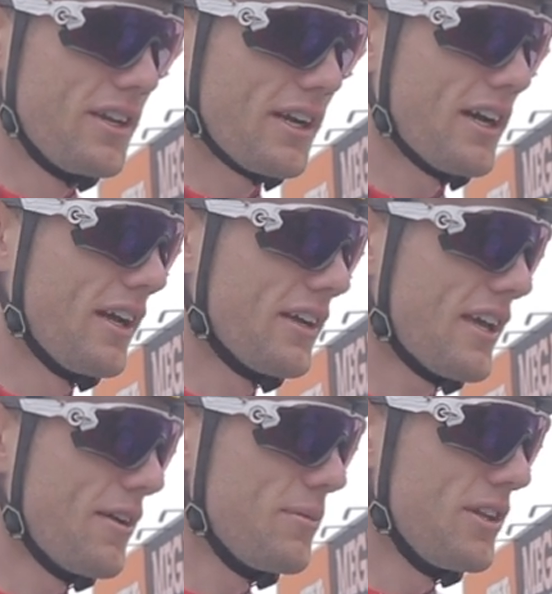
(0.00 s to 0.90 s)
and then it kind
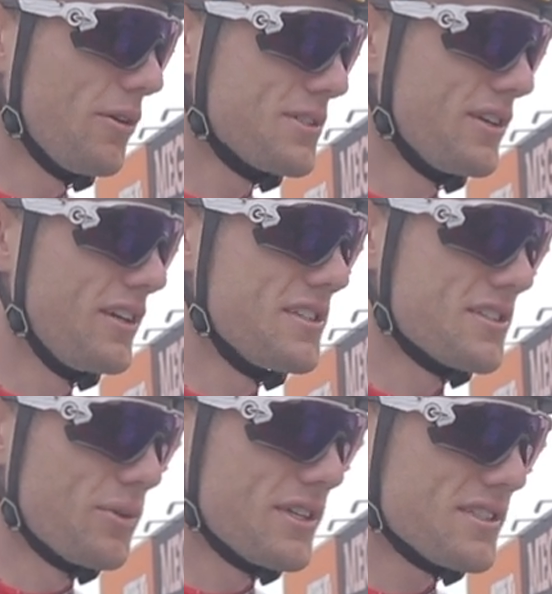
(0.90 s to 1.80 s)
of gave me the opportunity to
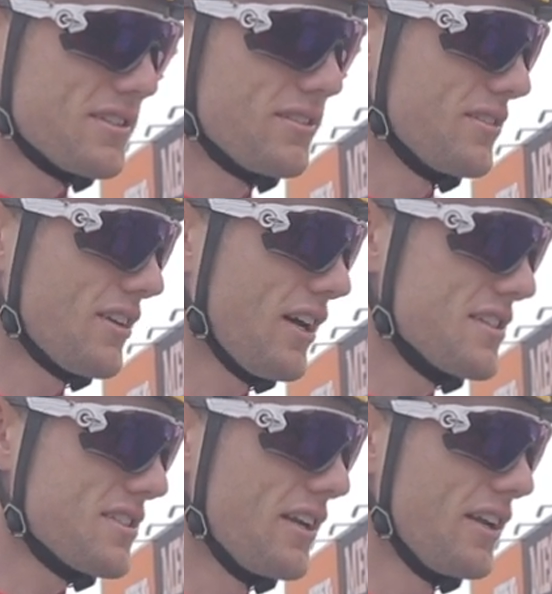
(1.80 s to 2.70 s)
just rest and
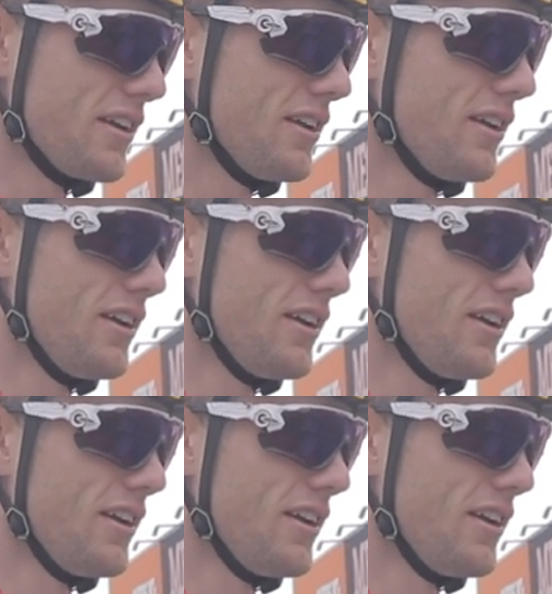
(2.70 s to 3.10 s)
kind of sit in,